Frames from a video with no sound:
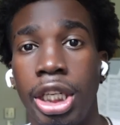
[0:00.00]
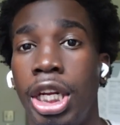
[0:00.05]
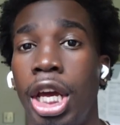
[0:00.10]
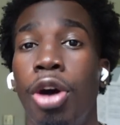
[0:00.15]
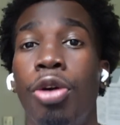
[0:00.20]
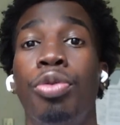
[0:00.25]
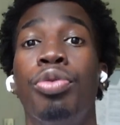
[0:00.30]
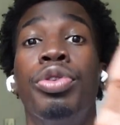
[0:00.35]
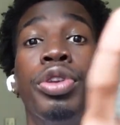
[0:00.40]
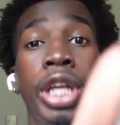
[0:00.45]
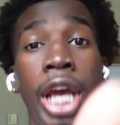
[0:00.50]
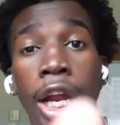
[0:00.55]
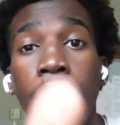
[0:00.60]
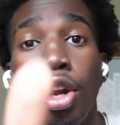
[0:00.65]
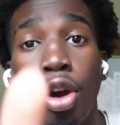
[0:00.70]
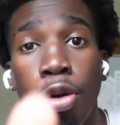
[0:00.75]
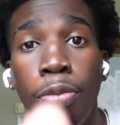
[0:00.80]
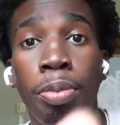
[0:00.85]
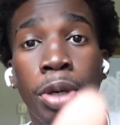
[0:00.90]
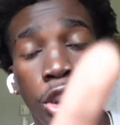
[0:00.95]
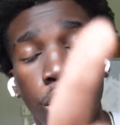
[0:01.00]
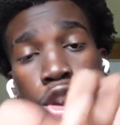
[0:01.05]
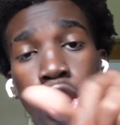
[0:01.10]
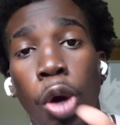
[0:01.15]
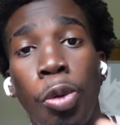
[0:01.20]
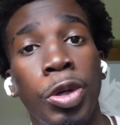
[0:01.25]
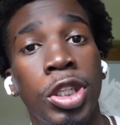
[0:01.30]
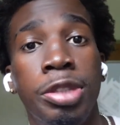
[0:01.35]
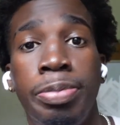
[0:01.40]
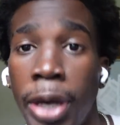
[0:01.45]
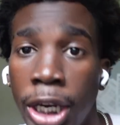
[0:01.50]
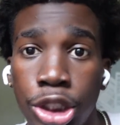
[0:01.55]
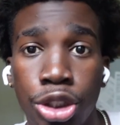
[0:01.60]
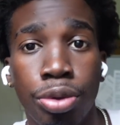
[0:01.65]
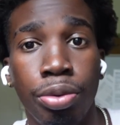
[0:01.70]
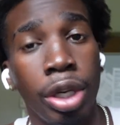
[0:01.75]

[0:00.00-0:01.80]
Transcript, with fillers: and on that note, bitch is gonna respect